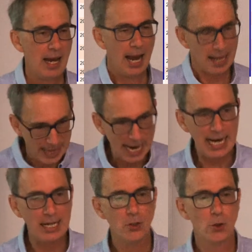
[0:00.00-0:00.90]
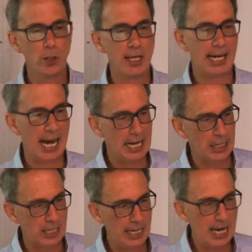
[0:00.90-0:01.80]
And then Julia
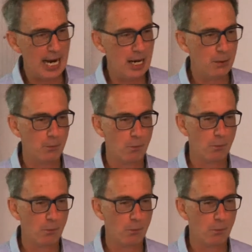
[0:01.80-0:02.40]
Gillard